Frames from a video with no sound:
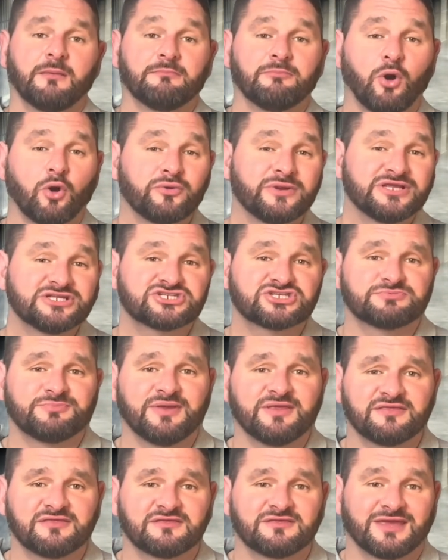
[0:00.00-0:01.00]
Maureen
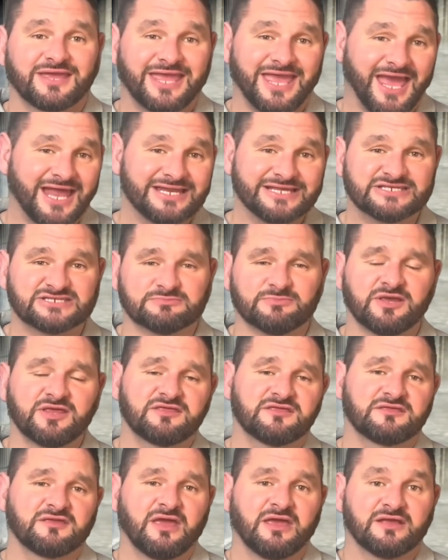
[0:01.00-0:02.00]
Smith, Kelly Smith,
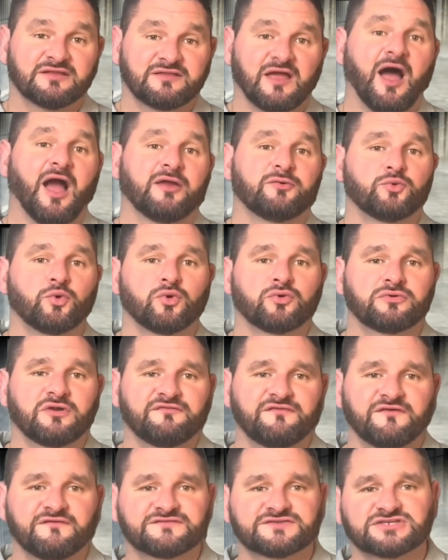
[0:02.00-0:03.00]
Tyrone
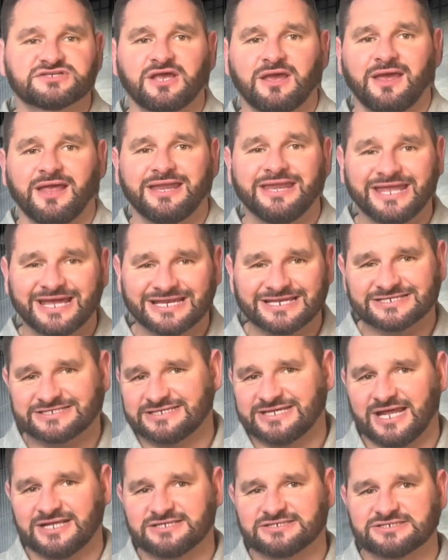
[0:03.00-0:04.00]
Griffiths, Nicholas
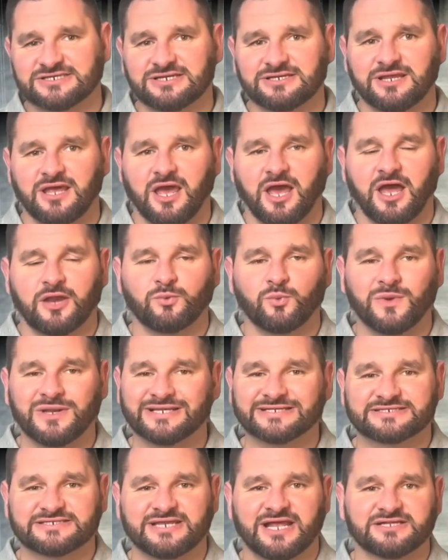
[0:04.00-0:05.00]
Nelson and
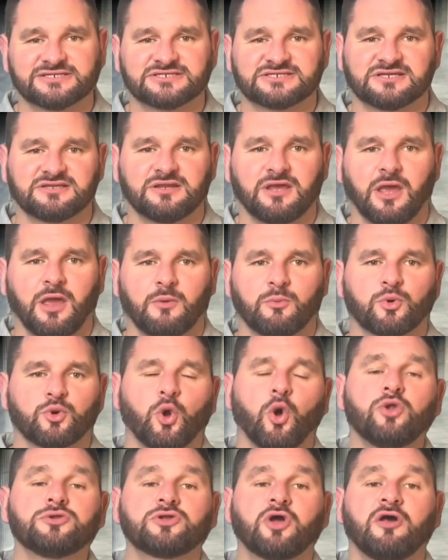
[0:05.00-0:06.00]
Willis Nelson were
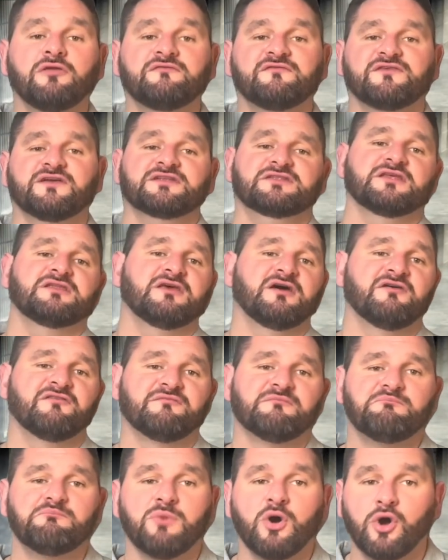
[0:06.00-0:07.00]
all convicted
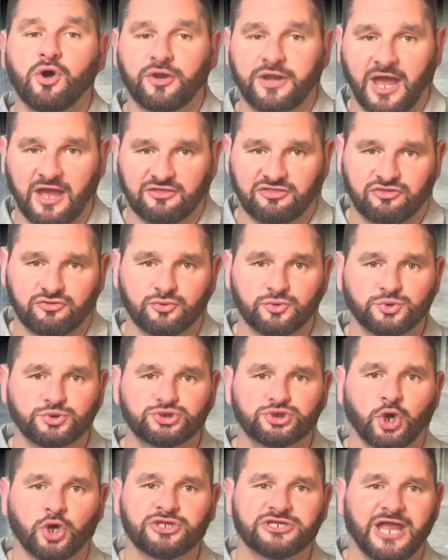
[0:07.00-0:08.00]
of murder through
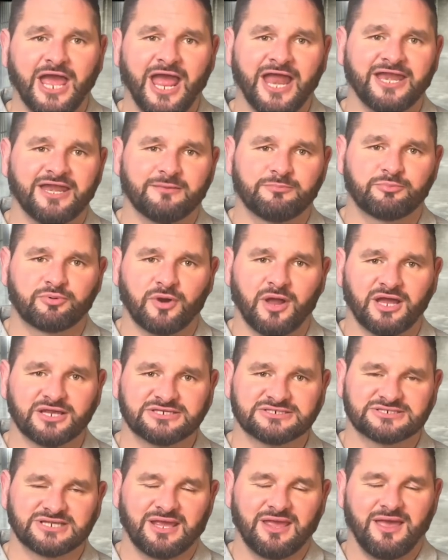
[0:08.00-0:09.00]
joint enterprise